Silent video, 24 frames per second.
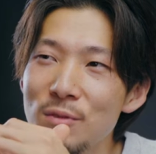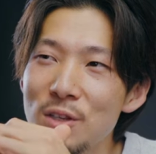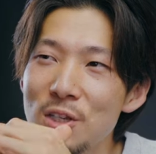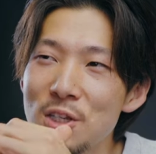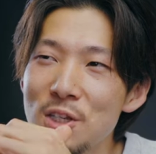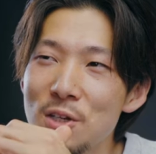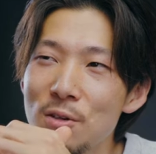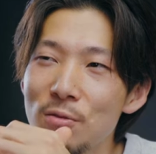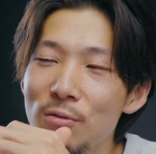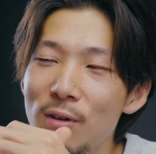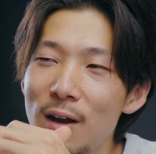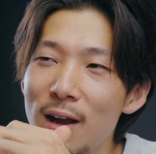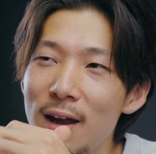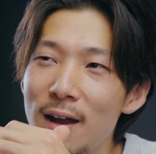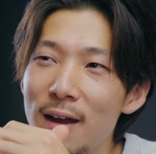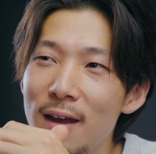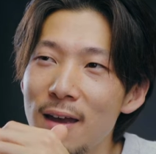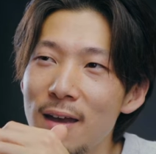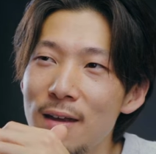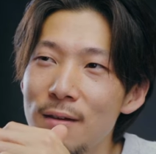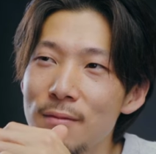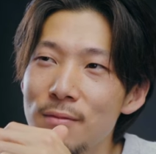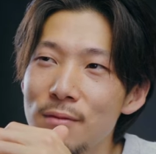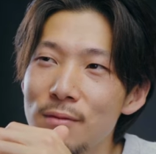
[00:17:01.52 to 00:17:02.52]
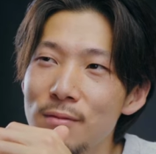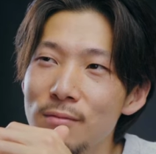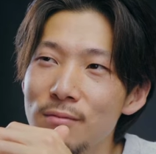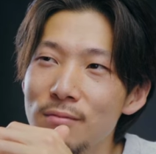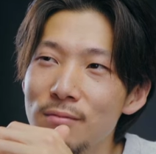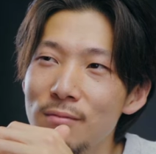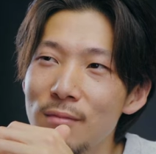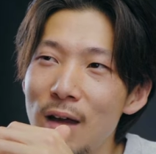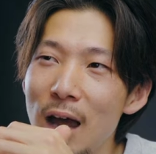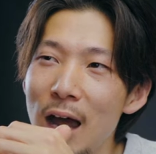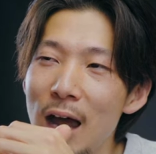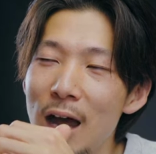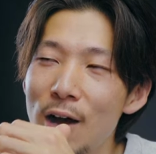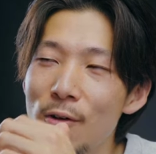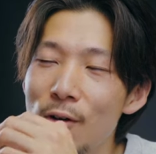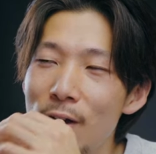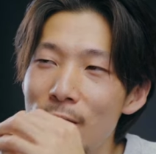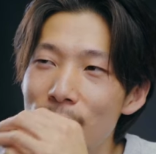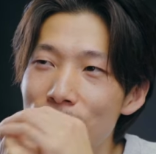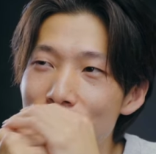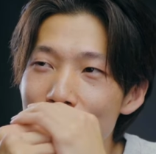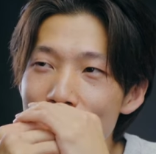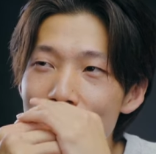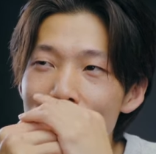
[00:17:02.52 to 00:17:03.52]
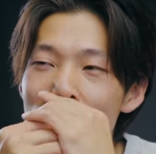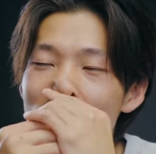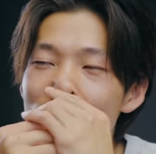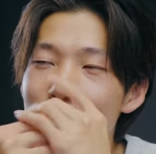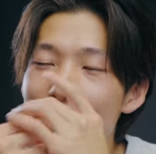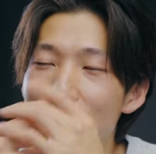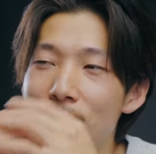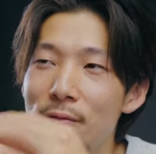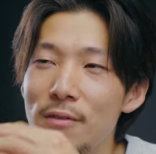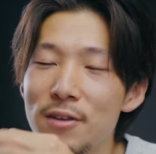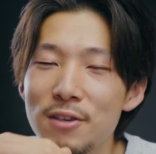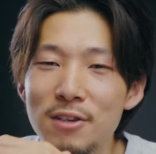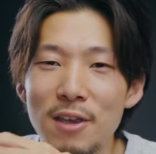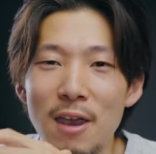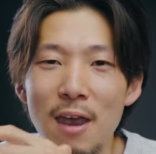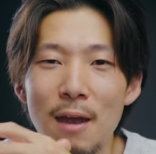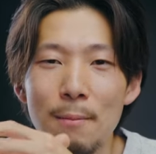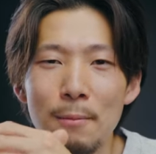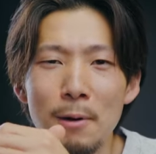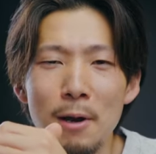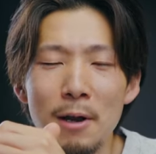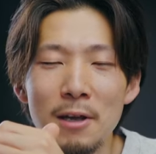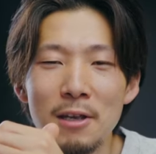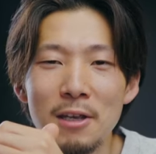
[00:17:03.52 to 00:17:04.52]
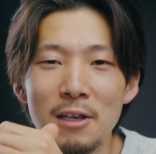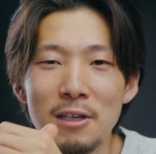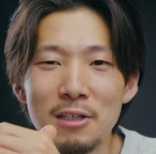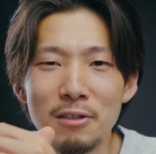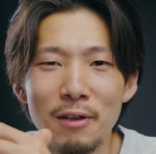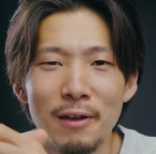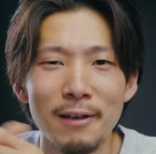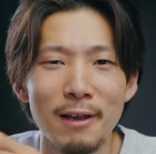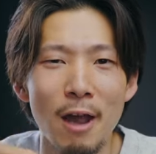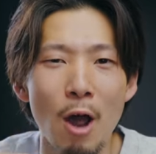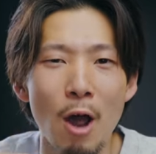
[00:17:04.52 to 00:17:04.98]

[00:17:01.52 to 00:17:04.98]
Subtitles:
describe how I feel about this camera is like